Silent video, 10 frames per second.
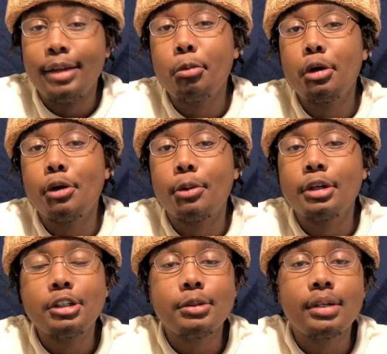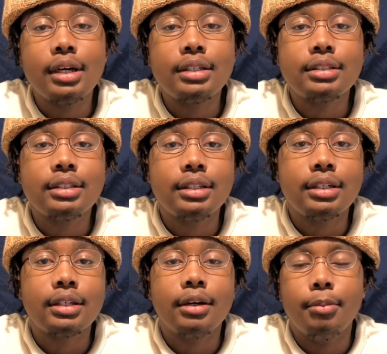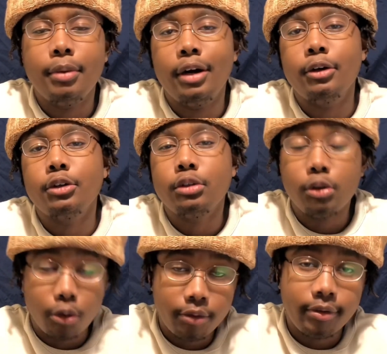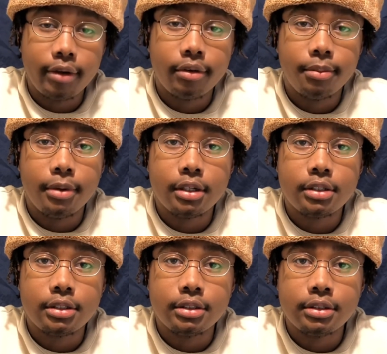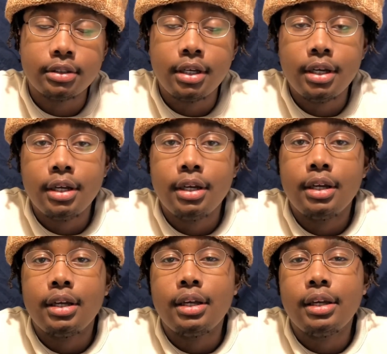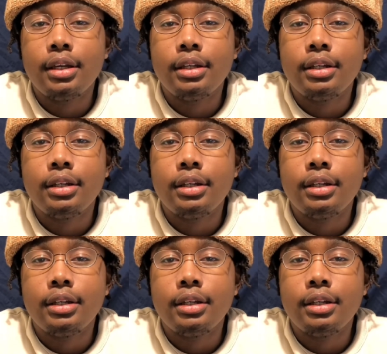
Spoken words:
me know what you guys think about your favorite brushes, and